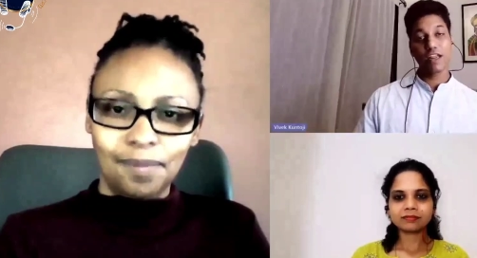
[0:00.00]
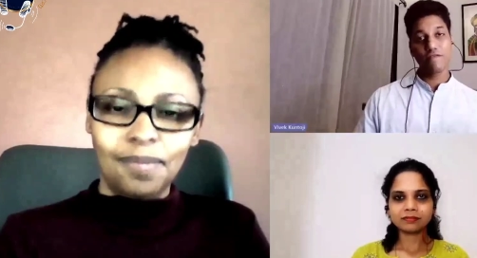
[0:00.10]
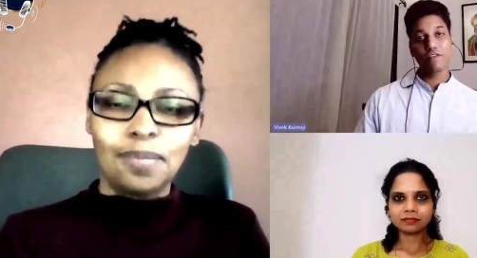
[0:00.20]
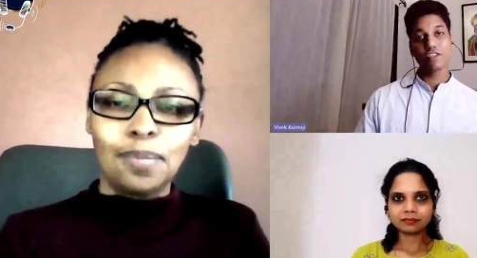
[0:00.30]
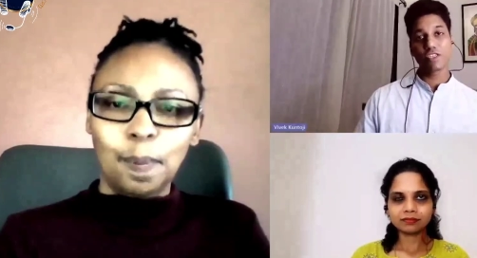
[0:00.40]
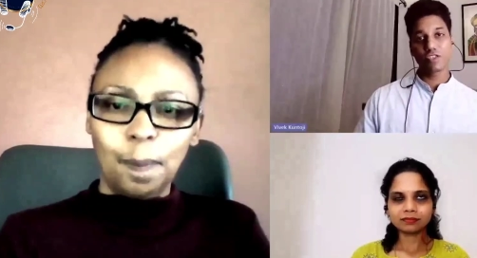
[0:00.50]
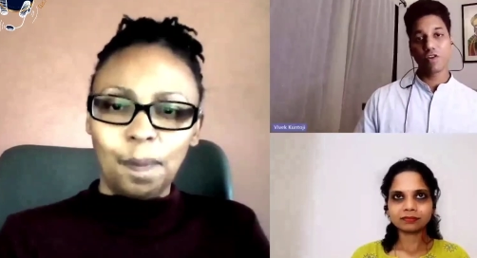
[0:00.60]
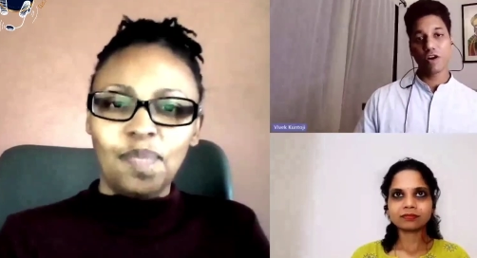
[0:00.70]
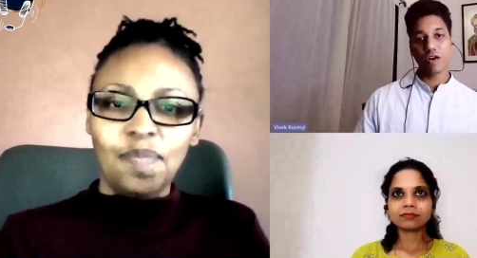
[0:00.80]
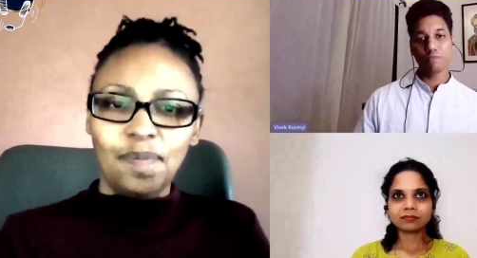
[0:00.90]
Speaker 1: influenced
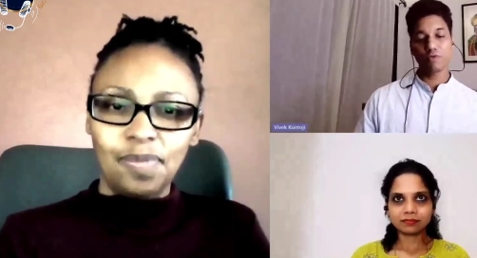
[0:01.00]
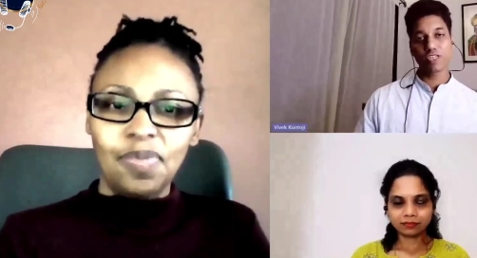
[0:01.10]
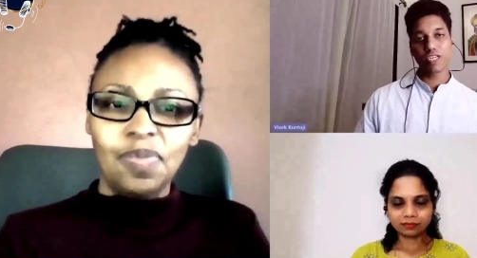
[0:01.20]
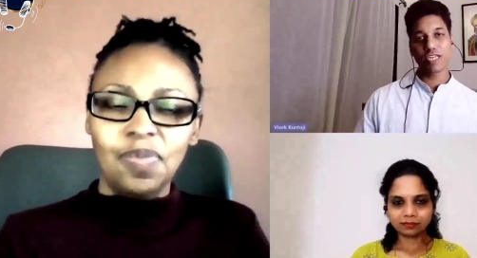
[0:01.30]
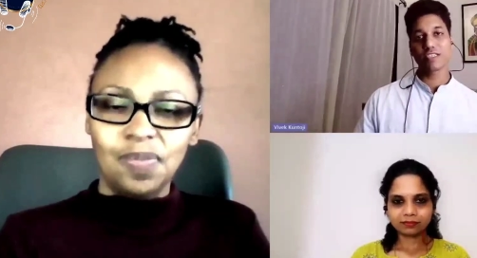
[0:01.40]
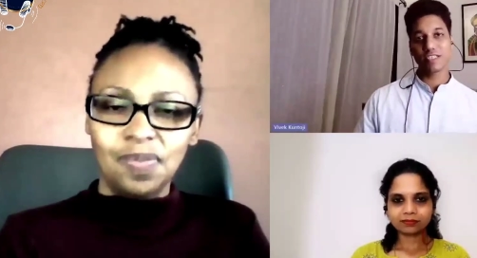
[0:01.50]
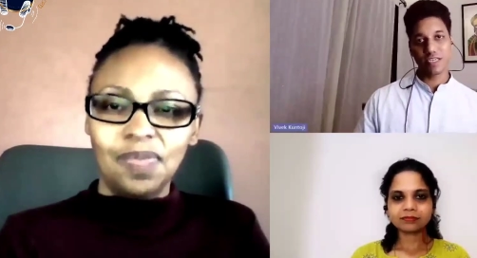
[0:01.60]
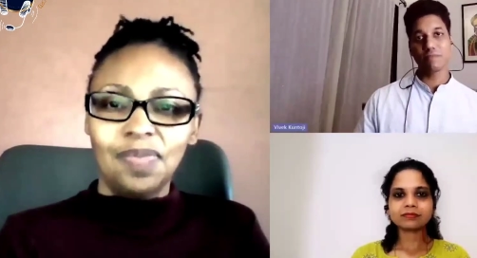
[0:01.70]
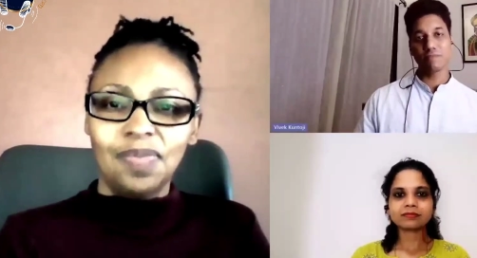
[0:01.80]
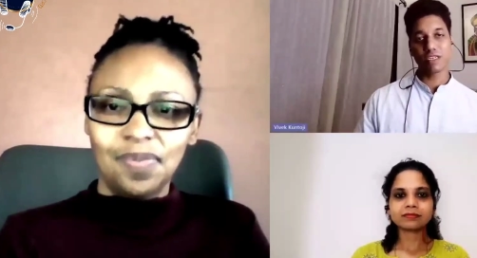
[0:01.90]
your approach as a
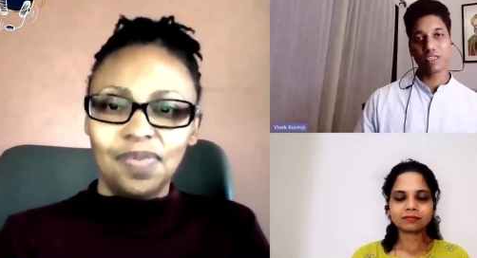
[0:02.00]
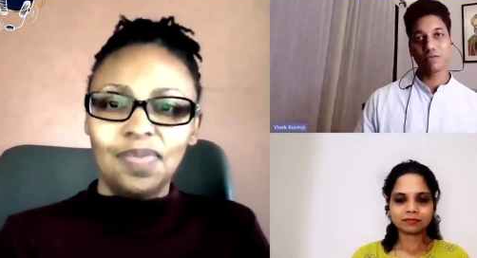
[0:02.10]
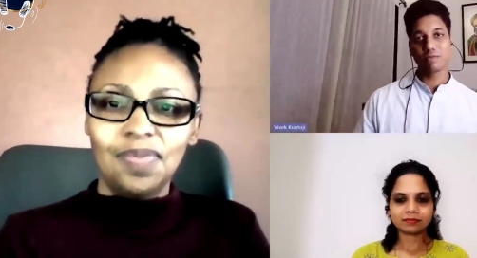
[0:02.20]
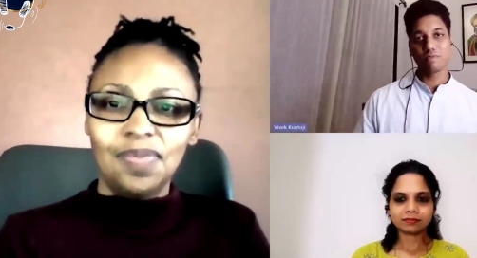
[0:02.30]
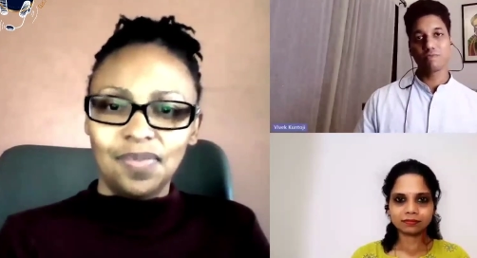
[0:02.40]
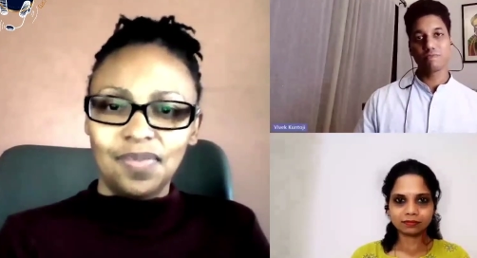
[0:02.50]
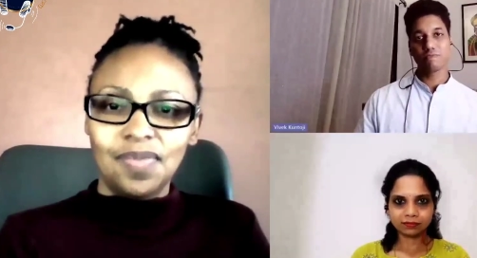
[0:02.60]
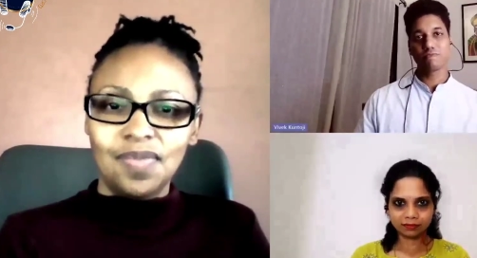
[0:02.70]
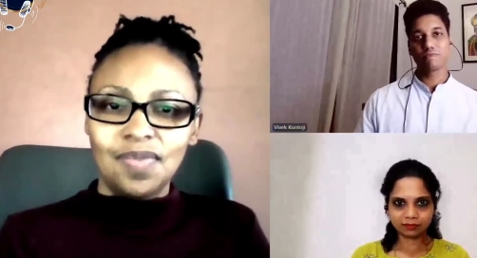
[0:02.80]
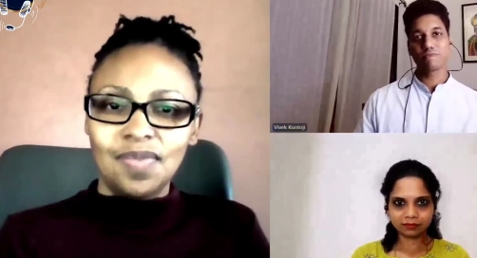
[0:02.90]
Scrum Master?
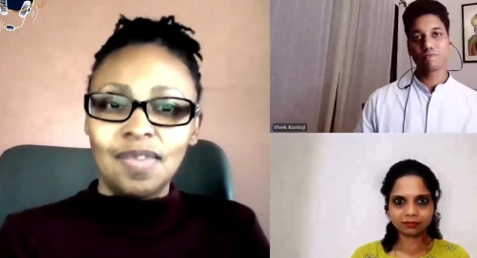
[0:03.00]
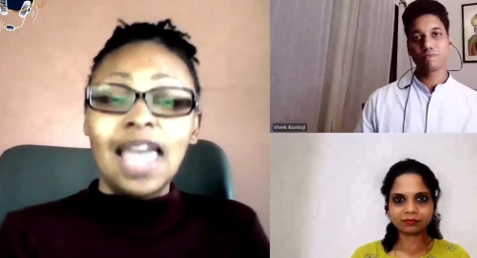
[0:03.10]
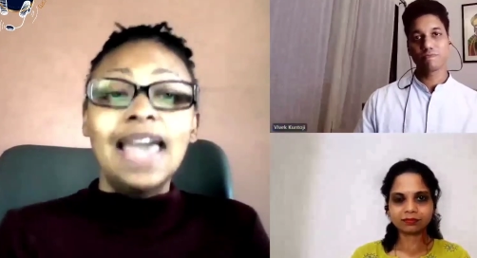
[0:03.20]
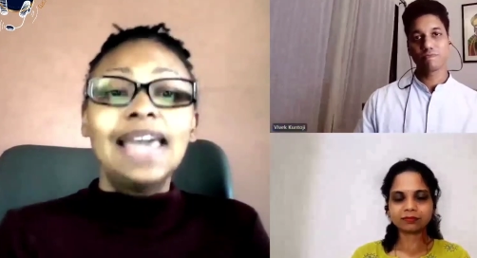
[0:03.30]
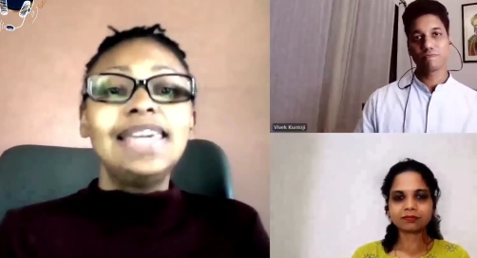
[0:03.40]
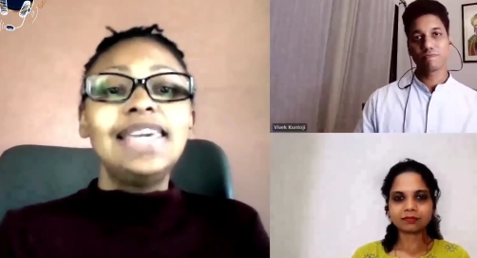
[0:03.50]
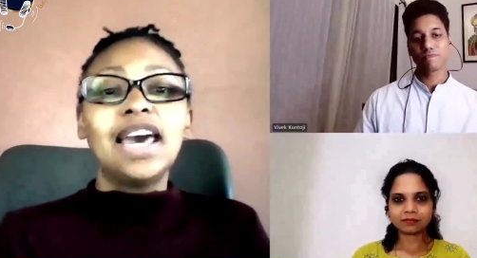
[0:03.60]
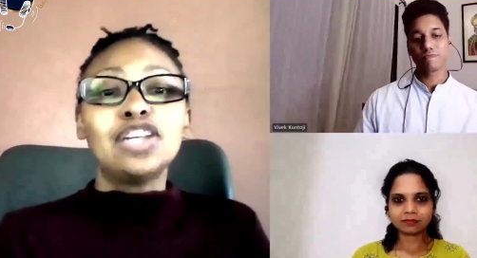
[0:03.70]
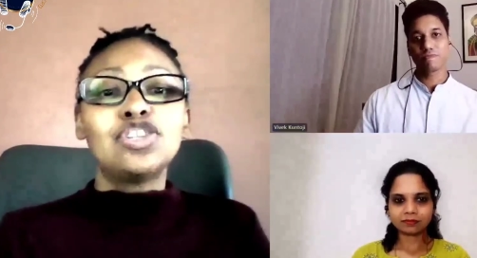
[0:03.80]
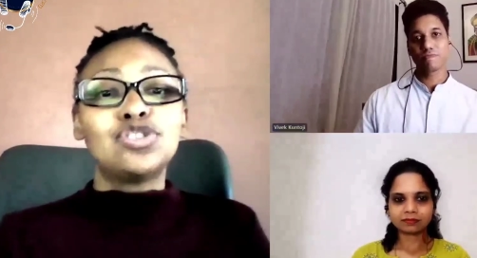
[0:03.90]

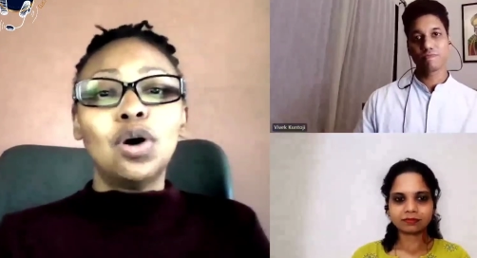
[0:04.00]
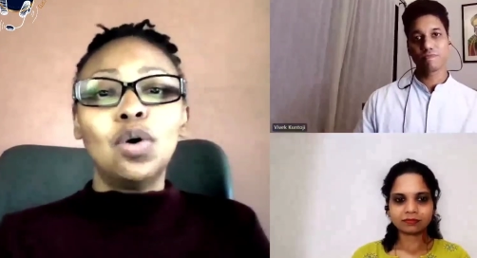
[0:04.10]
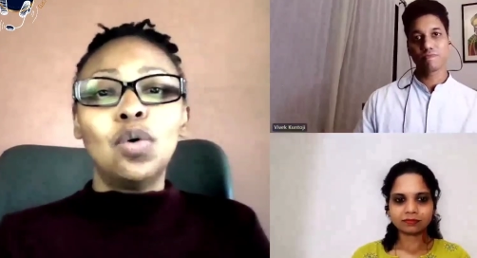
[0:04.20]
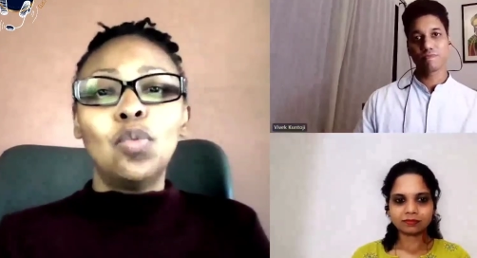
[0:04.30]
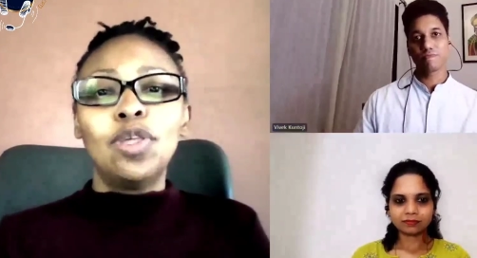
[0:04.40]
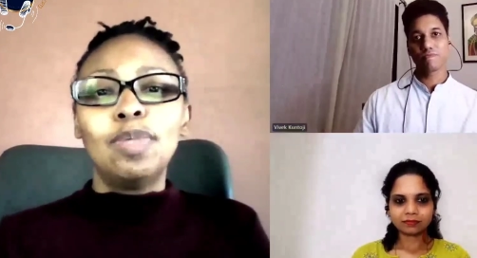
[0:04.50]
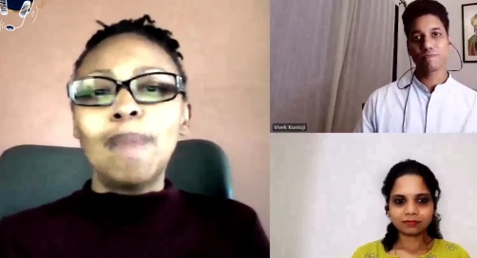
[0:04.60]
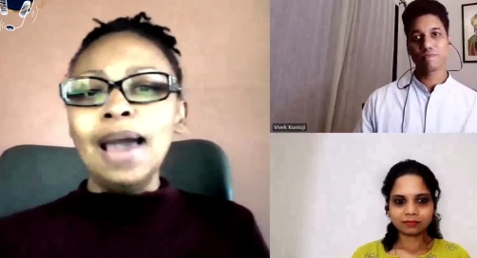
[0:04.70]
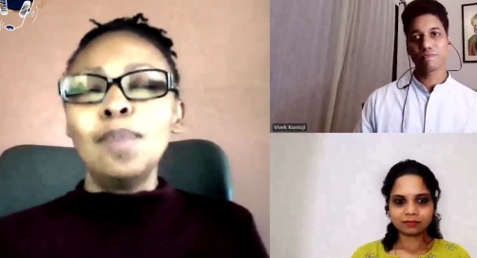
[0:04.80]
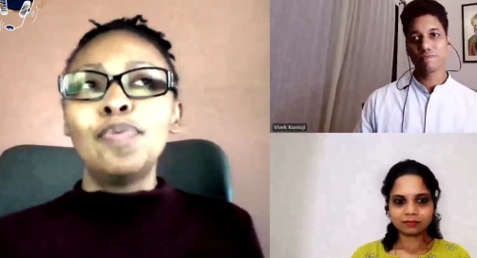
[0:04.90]
Speaker 2: Yeah, so with
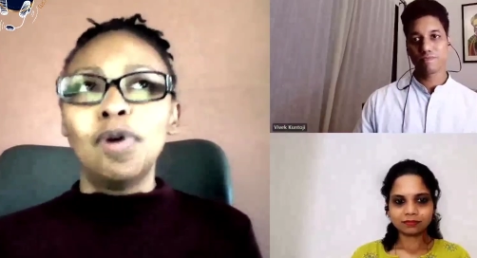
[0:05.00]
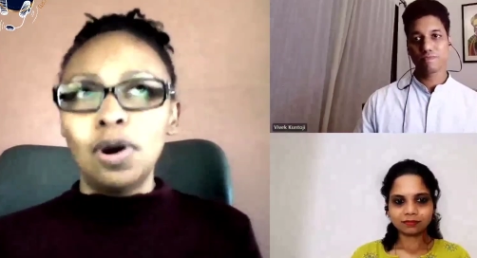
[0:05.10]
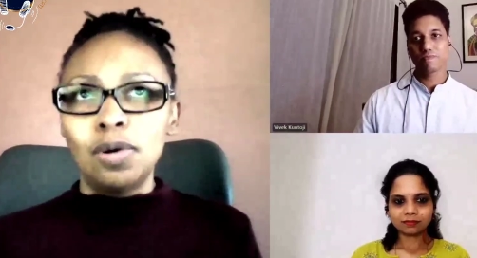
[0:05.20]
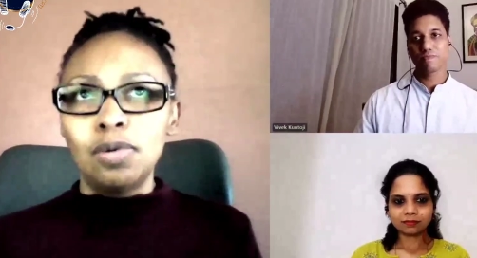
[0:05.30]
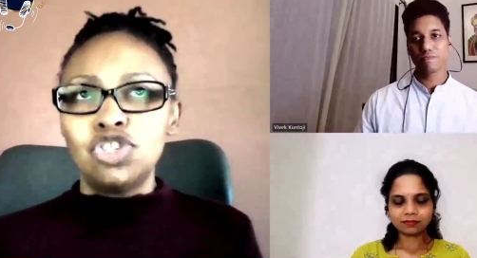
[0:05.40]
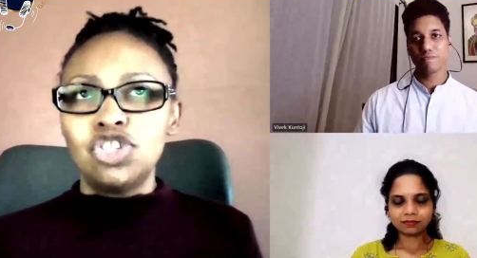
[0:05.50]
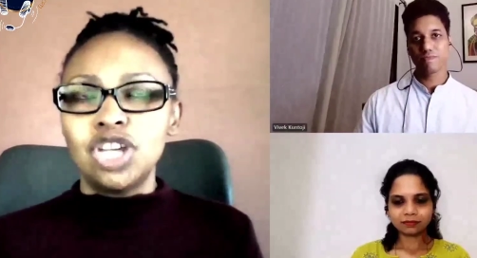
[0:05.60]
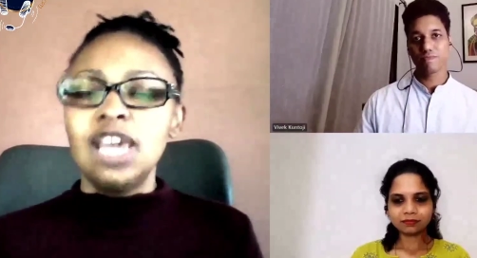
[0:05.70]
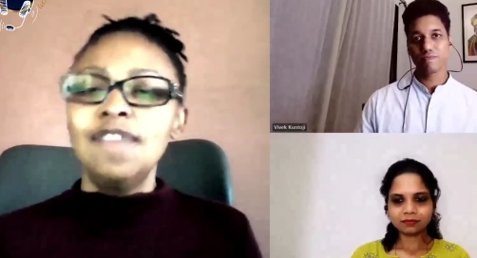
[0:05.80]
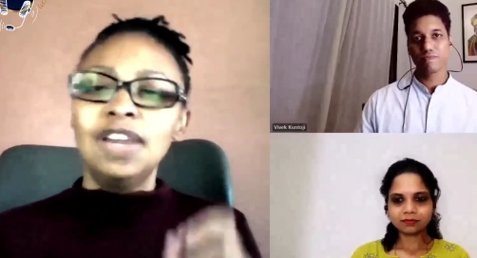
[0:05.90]
my
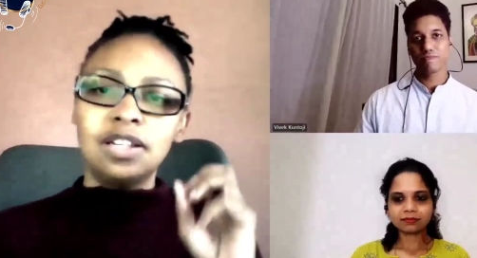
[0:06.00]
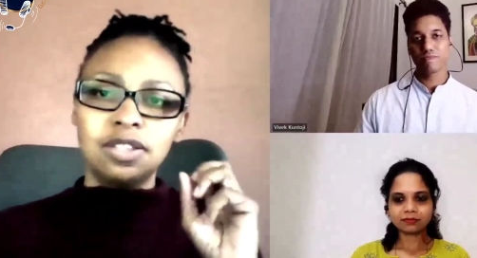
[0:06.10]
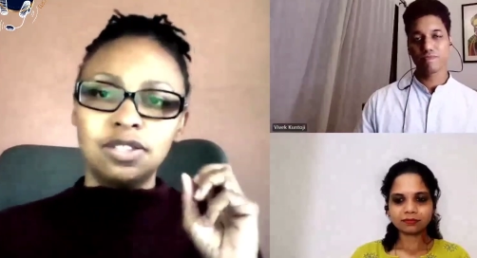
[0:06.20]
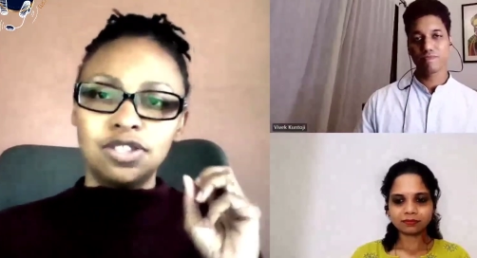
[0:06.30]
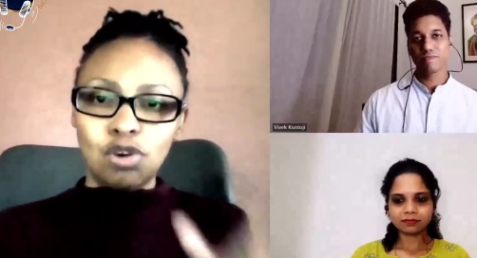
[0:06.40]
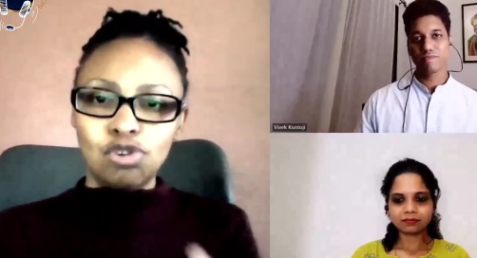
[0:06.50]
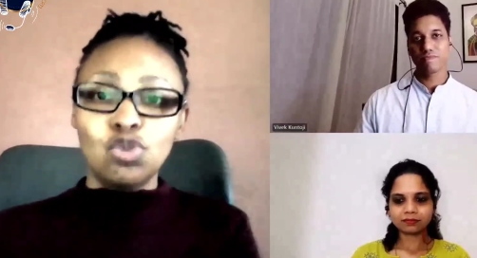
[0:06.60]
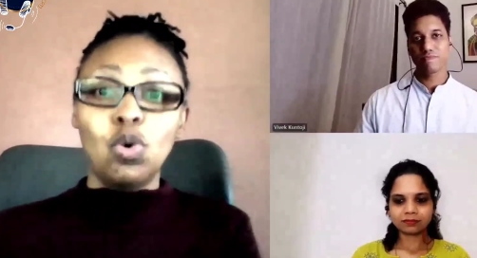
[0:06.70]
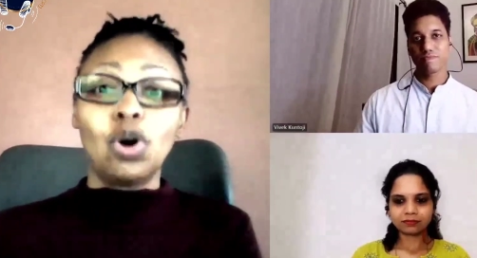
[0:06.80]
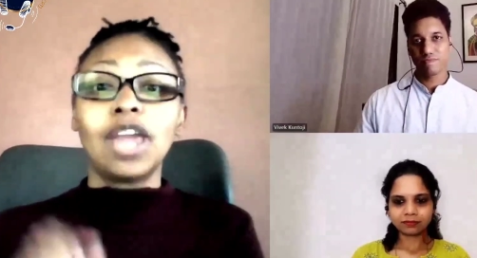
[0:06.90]
approach, even in
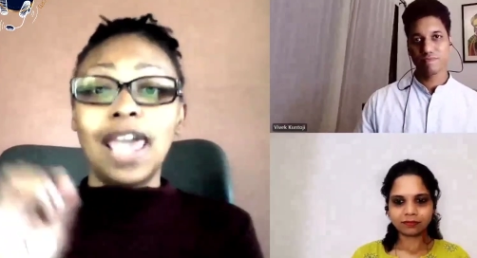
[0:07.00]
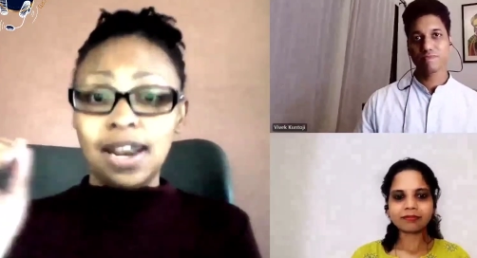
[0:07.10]
social work